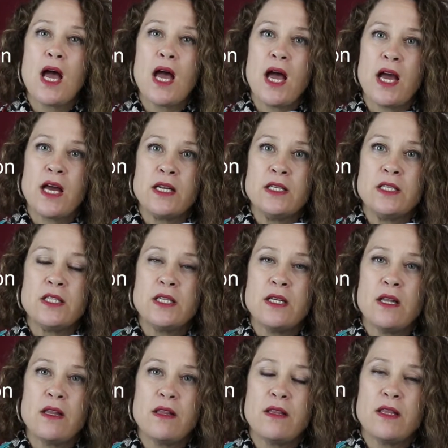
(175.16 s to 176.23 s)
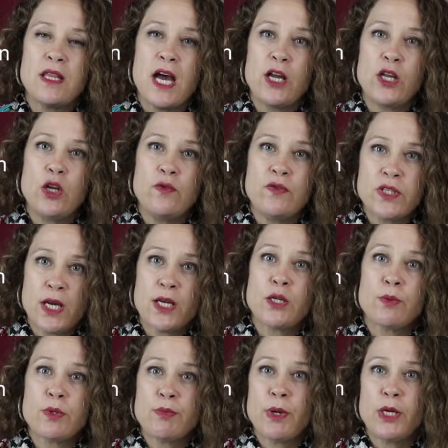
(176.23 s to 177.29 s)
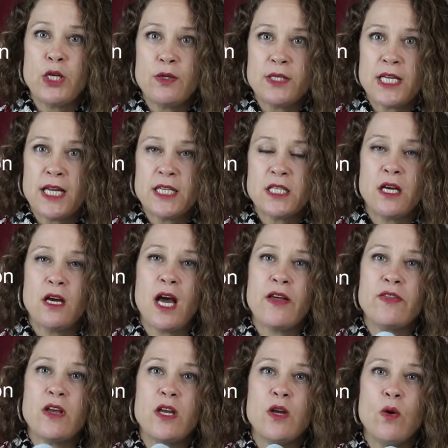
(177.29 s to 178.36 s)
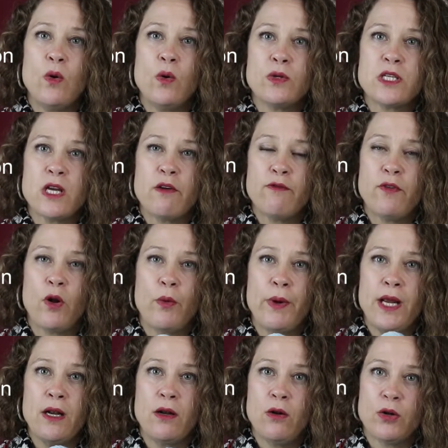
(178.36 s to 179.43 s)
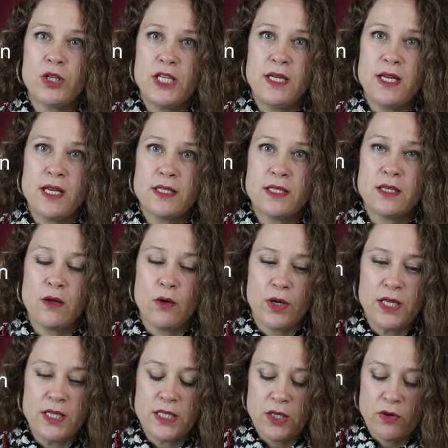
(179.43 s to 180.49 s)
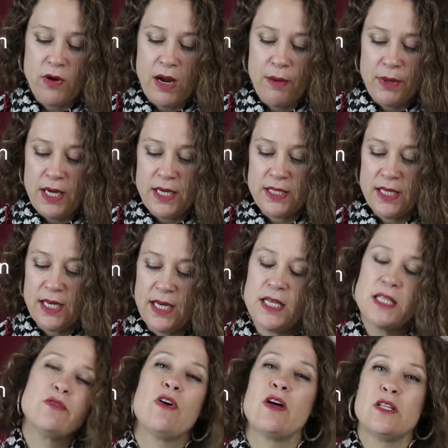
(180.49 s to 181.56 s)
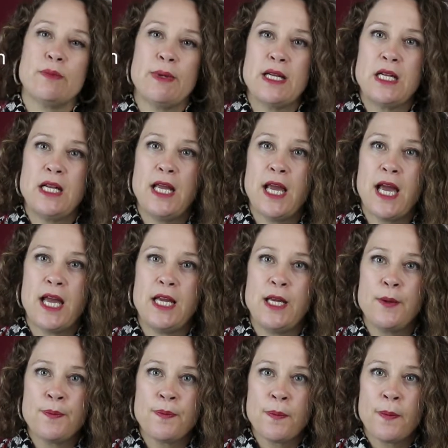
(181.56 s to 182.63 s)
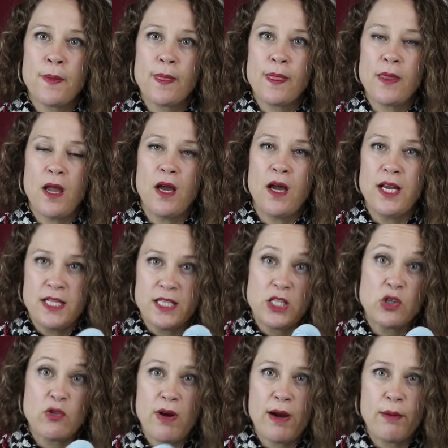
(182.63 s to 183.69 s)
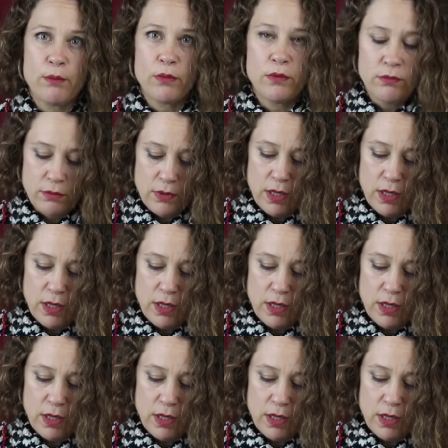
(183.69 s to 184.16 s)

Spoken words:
and that you've signed up to my newsletter, and that you're also following Lottie Knits on Instagram. It is fundamentally a Instagram